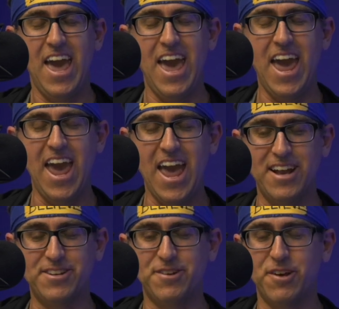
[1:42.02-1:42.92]

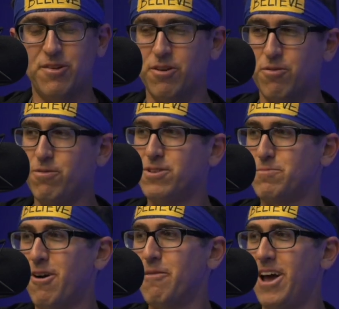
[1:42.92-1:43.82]
And the
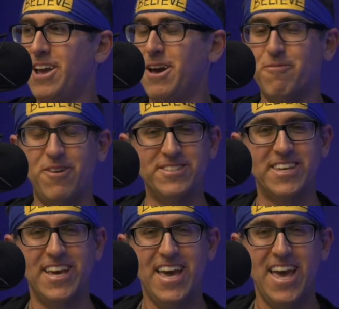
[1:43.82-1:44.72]
coolest part about him
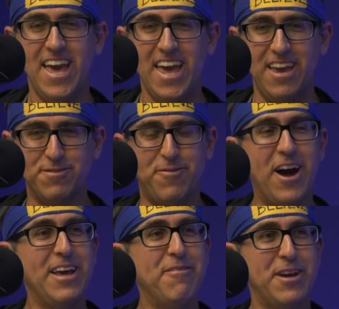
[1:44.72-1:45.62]
was he was
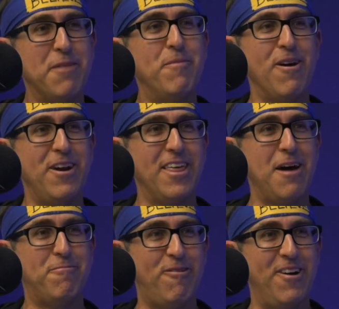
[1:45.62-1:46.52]
finally able to get married at
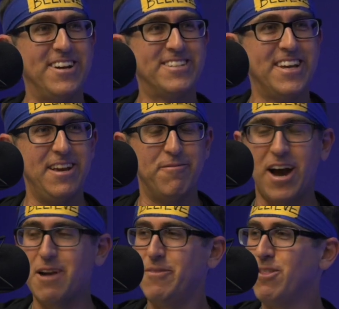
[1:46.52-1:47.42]
that point. He
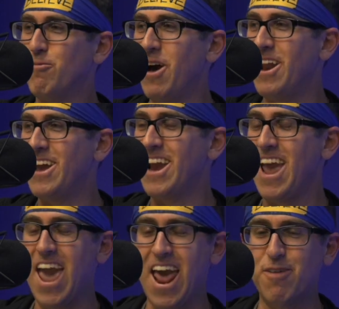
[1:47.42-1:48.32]
invited me to the wedding,
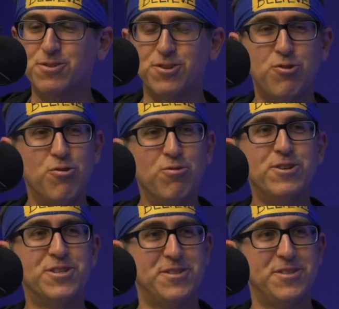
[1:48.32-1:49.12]
and it was the coolest